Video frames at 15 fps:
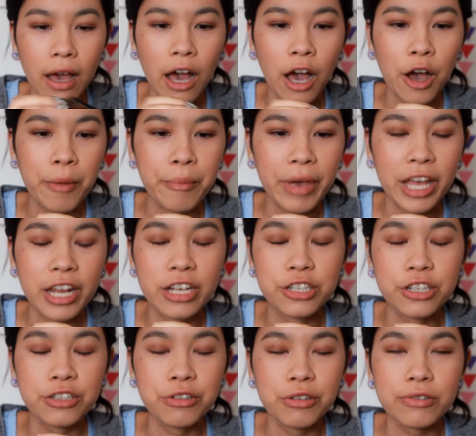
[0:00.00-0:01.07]
and it
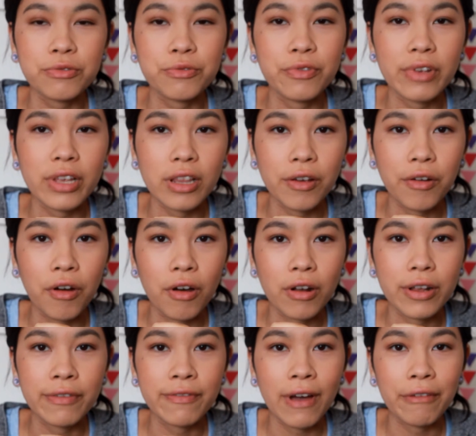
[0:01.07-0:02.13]
just looks really
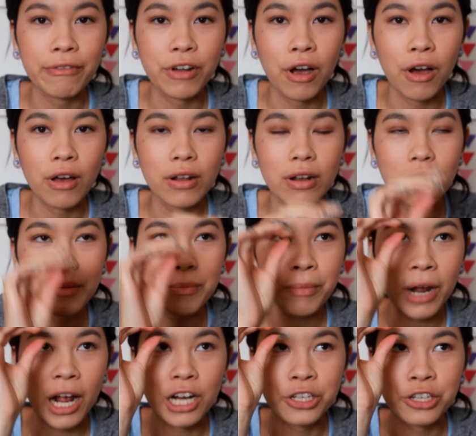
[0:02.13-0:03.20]
odd if I've got
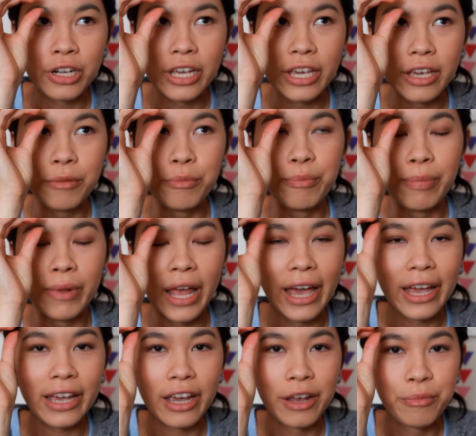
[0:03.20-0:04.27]
partially
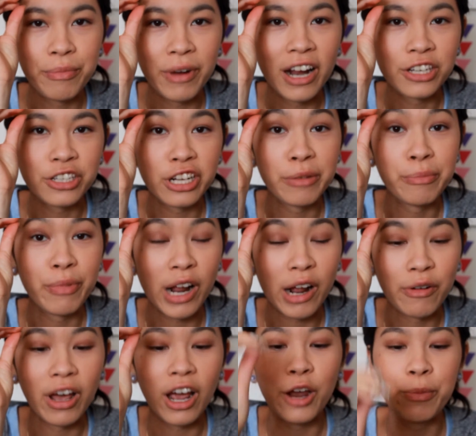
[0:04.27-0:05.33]
black and partially
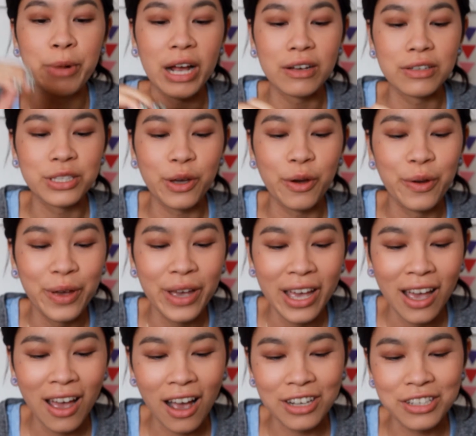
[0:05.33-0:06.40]
brown eyebrows. So
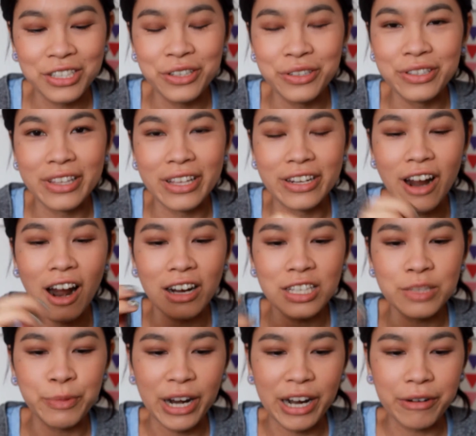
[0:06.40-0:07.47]
I just use the
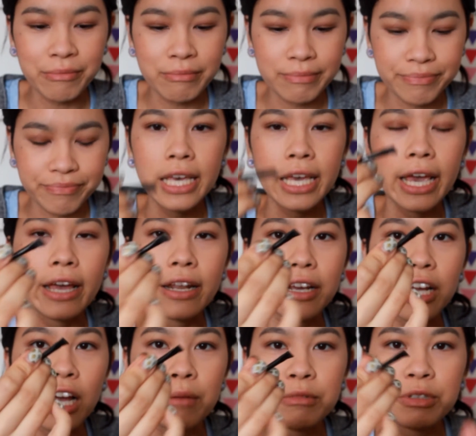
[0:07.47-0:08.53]
darkest brown. And it
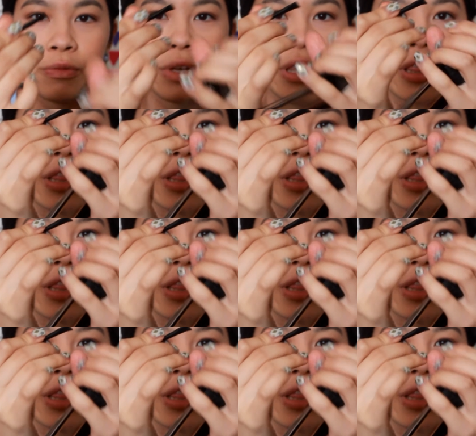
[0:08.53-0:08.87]
comes with